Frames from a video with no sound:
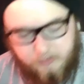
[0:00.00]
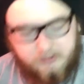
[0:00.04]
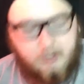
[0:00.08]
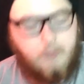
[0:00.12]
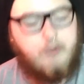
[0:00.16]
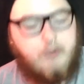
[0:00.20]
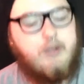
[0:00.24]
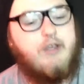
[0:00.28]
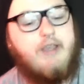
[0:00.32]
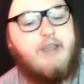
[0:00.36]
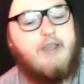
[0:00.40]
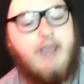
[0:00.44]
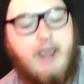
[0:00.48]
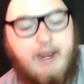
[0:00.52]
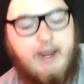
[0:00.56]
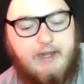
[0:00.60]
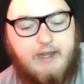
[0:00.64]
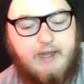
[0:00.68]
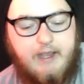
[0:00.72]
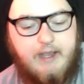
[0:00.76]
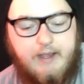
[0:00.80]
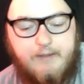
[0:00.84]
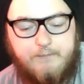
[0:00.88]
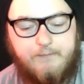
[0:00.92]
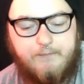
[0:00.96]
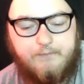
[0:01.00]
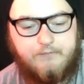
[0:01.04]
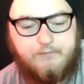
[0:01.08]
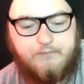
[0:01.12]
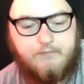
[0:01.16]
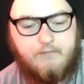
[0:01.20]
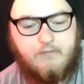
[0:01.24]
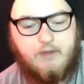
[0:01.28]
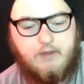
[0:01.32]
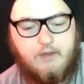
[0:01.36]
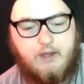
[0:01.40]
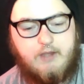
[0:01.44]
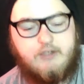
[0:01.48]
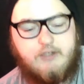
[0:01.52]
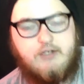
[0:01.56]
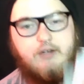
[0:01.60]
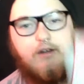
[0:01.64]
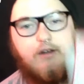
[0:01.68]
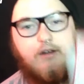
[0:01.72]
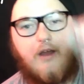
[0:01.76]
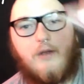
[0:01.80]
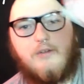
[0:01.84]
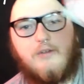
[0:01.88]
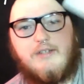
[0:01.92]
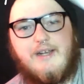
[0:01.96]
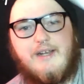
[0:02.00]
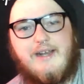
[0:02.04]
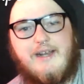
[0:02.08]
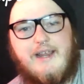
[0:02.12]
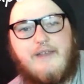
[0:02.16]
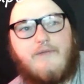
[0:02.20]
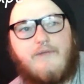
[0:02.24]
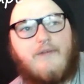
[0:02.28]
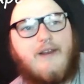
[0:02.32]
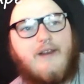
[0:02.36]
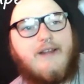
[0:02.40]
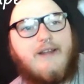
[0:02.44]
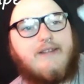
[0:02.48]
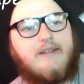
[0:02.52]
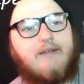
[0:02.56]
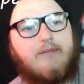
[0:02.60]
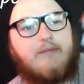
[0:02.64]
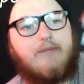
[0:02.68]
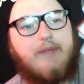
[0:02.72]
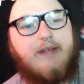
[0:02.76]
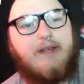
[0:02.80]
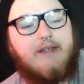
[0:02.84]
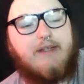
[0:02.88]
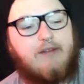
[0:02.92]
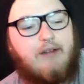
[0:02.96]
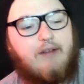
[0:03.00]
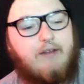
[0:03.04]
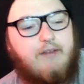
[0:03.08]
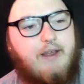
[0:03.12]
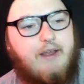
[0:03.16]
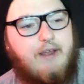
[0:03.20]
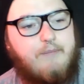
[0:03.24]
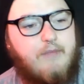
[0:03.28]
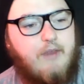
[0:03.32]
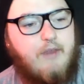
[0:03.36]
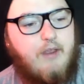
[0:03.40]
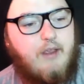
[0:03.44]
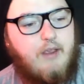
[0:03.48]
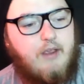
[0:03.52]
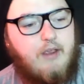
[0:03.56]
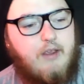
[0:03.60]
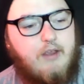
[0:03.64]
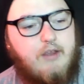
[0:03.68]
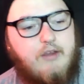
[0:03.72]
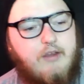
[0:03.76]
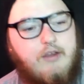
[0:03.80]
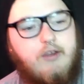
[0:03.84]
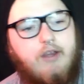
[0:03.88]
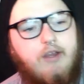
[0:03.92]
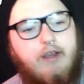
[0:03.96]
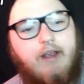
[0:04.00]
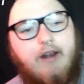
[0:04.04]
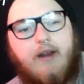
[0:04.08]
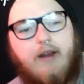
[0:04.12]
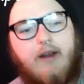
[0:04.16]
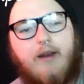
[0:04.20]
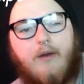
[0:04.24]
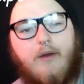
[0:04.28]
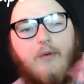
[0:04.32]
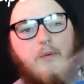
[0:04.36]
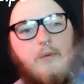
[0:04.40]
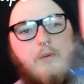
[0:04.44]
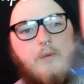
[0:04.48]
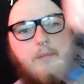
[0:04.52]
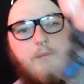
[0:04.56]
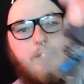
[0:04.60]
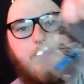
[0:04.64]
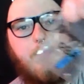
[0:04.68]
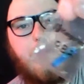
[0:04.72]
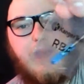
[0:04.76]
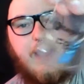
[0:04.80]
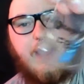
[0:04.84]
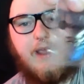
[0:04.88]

Also, what you get in here is loads of leaflets and bits like that. You get a little